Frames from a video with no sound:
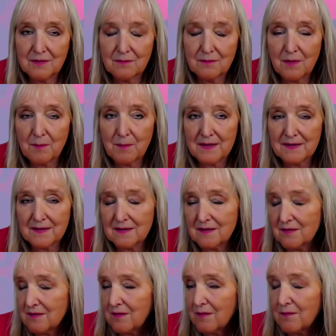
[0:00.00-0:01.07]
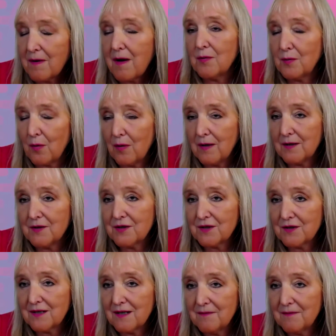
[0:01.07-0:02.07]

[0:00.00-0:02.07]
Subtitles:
to the best of our knowledge?